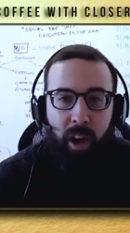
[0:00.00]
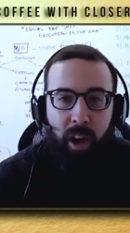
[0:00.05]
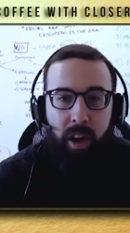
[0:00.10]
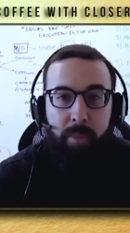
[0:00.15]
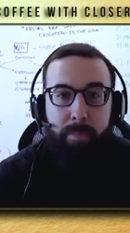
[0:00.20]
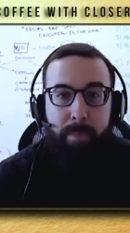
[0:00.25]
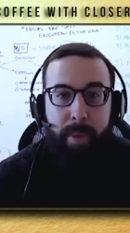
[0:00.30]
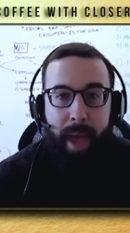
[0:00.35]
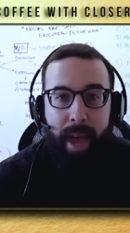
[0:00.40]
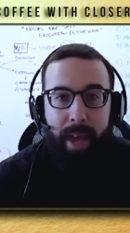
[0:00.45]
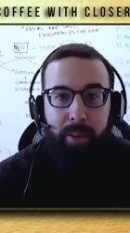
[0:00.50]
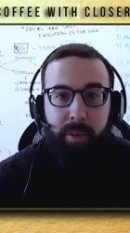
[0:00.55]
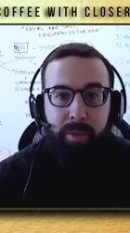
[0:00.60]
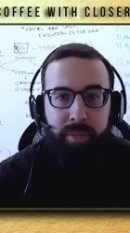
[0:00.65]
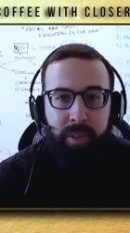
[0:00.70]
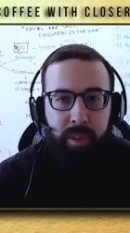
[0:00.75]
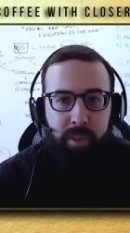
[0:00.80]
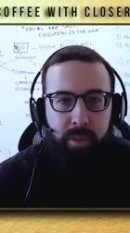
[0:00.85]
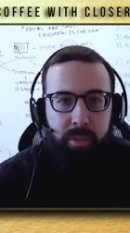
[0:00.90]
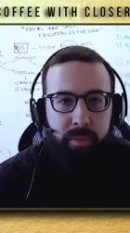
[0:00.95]
a bad review.
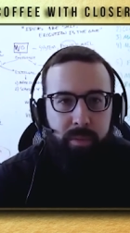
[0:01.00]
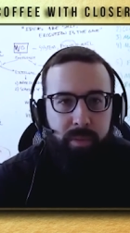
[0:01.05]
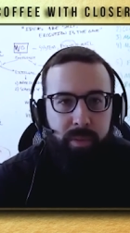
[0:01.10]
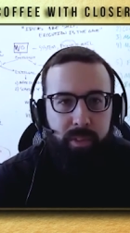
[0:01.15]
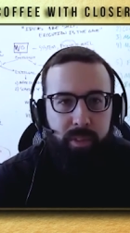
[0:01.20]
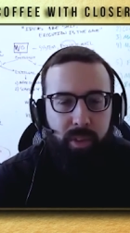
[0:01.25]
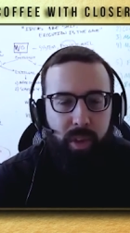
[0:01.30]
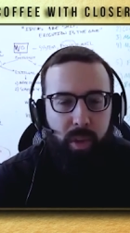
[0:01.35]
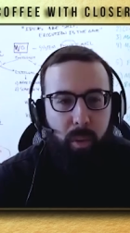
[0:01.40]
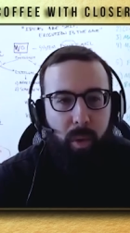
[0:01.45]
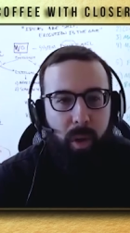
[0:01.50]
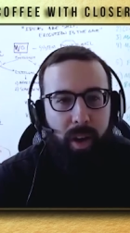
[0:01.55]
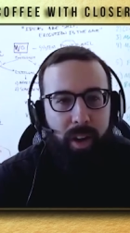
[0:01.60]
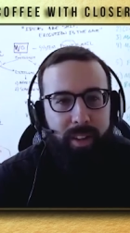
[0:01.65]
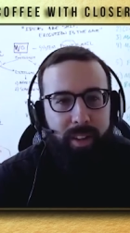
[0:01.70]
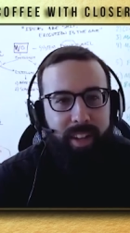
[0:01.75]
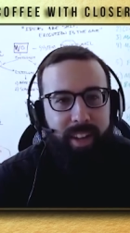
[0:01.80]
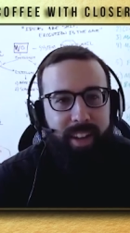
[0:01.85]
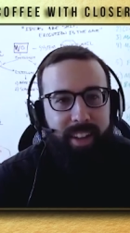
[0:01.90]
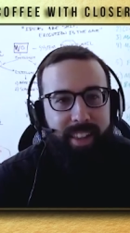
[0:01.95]
So I walked out
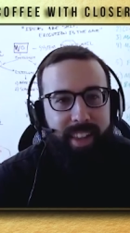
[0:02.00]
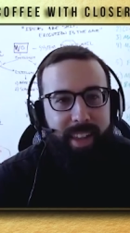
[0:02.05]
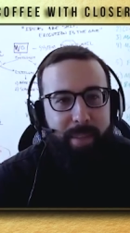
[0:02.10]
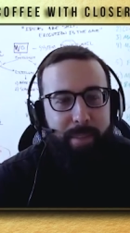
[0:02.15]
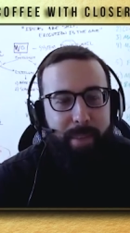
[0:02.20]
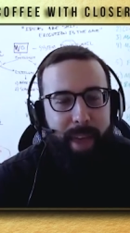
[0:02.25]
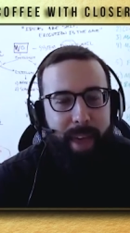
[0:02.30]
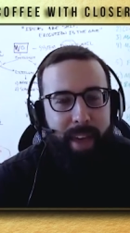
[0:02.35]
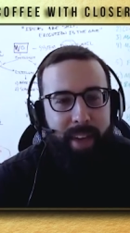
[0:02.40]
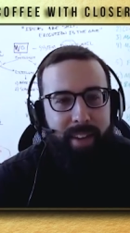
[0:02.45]
of that bad